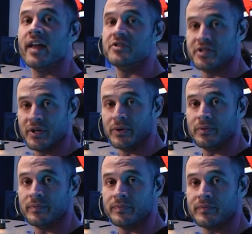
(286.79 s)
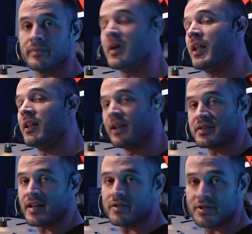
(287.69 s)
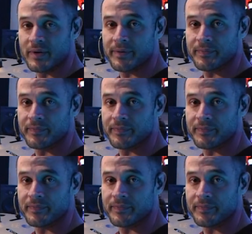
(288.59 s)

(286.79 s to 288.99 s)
and 2. Let's get to it.